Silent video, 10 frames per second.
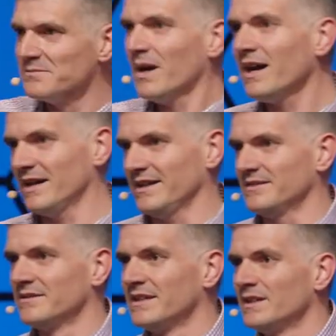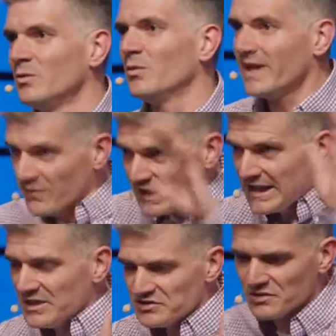in mind, when we have
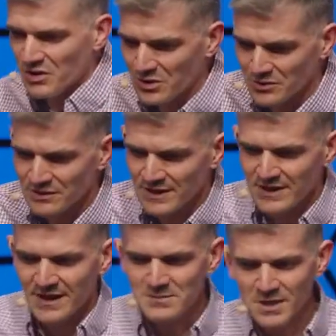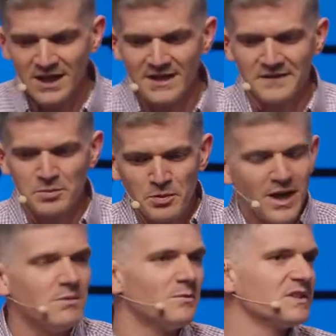His goal in mind. The
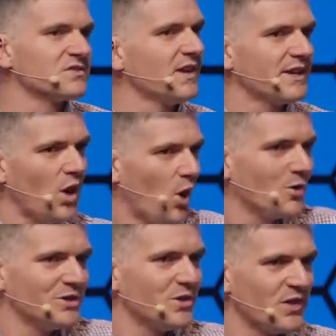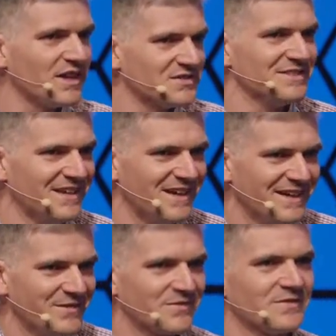problem is, like all good things in
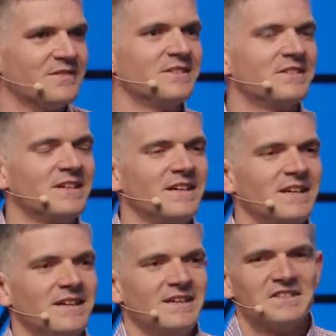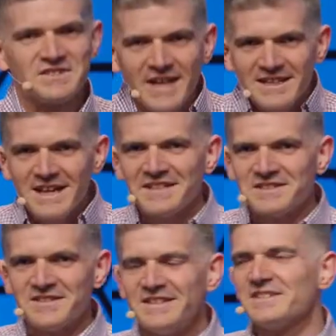life, Satan has
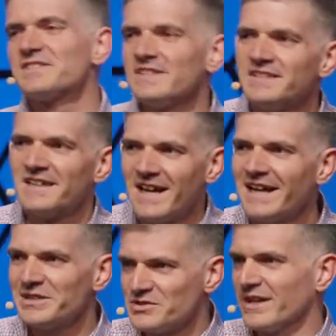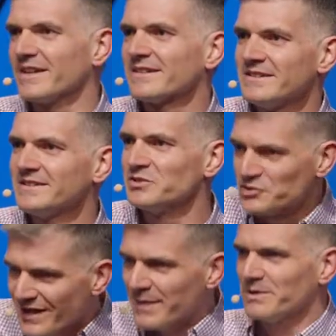a tendency to hijack, to
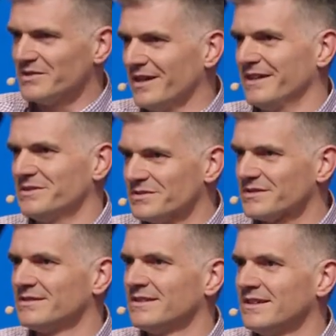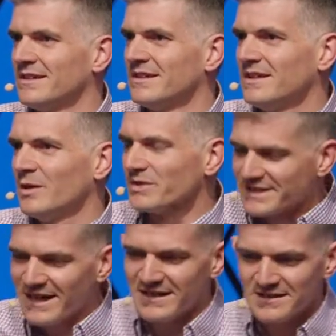sabotage
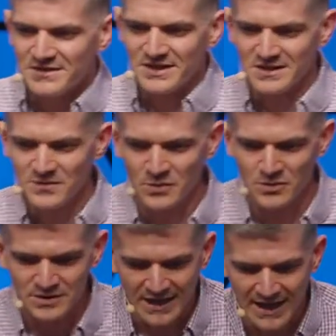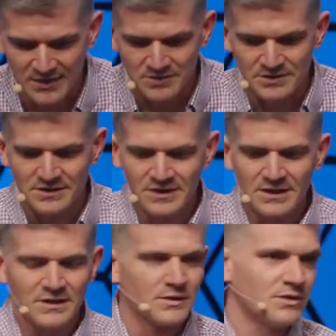what God intended for our
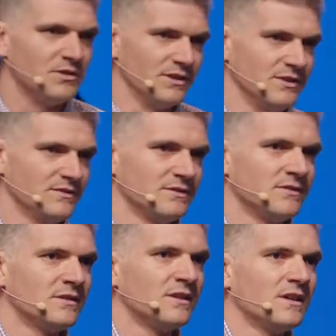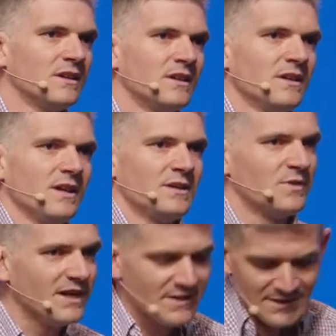good. And
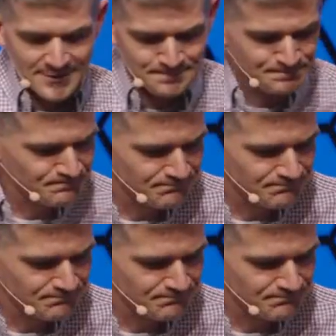right now,